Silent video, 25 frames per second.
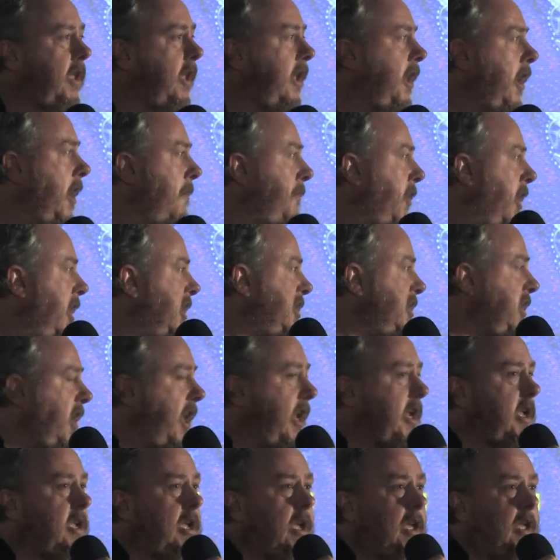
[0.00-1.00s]
But it's like,
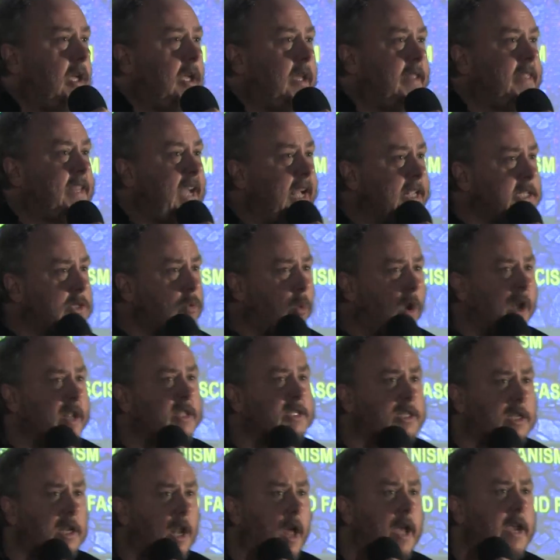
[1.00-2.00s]
that's what it's
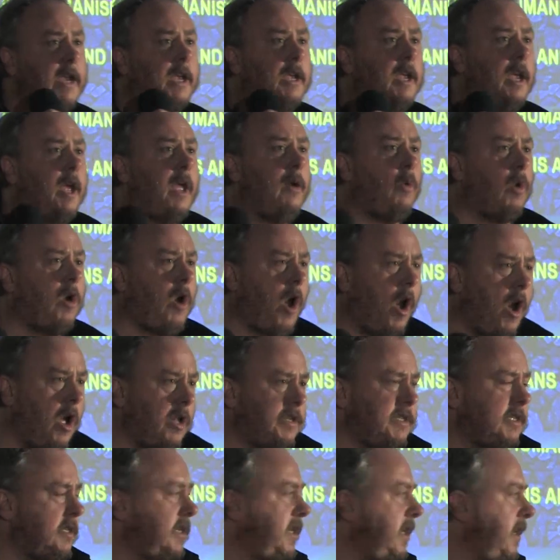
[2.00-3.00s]
like. We're
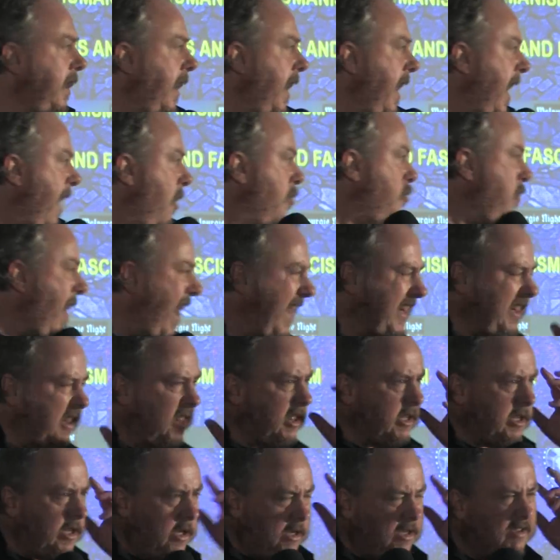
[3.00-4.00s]
constantly rattled.
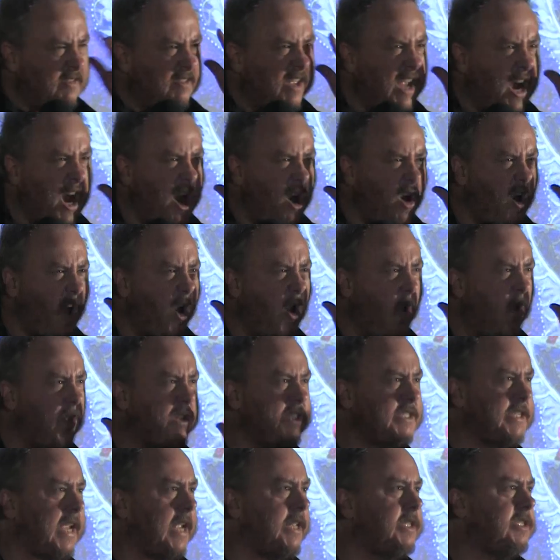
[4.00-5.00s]
Our whole
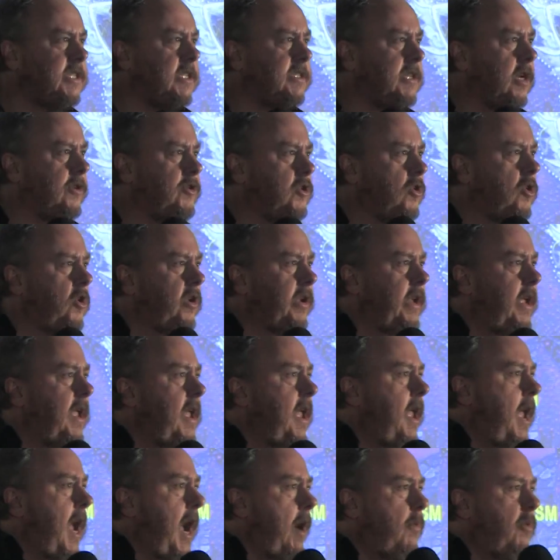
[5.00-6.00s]
senses are done.
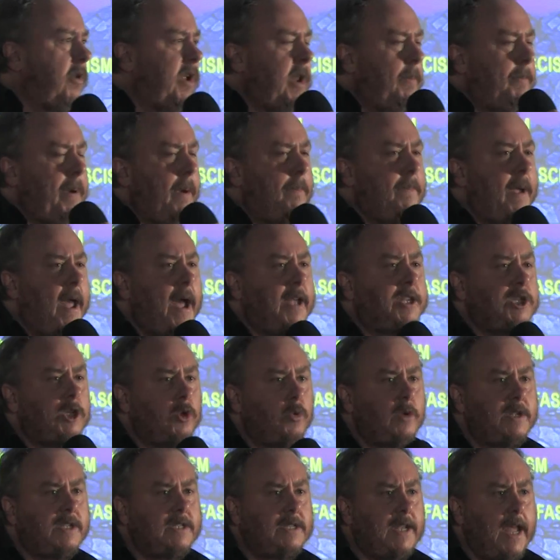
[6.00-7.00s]
And we're in a perpetual
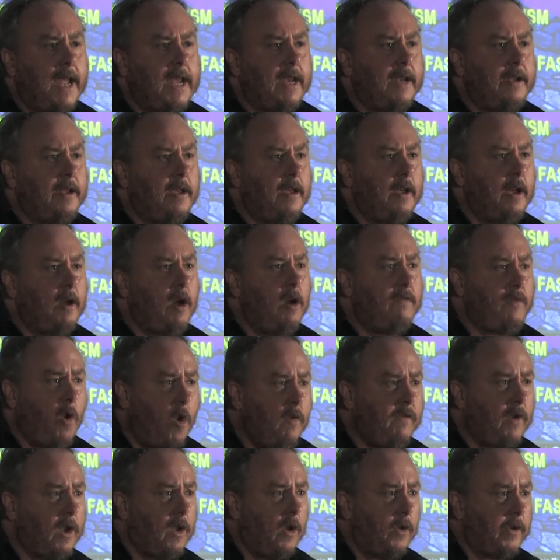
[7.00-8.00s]
state of
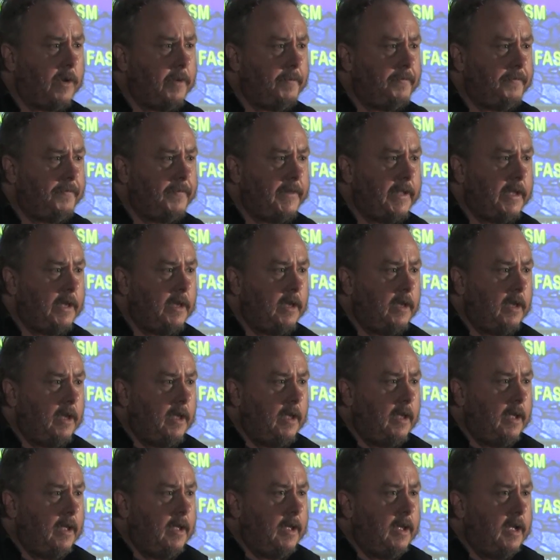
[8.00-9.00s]
overload.
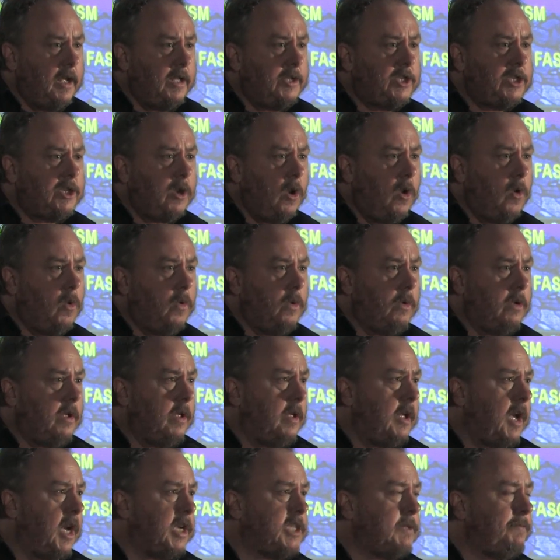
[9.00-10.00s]
And so
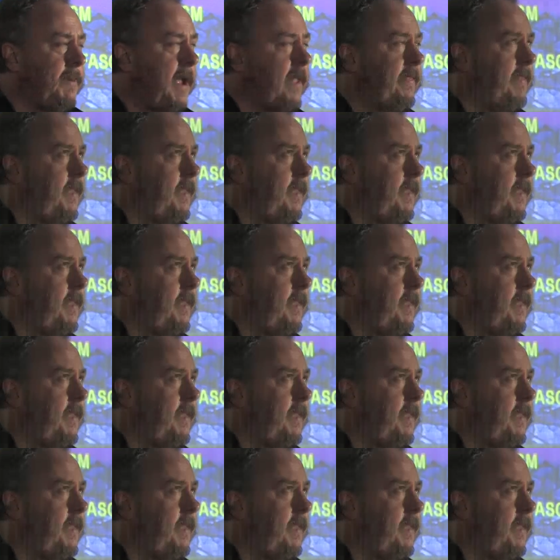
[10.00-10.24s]
I spent the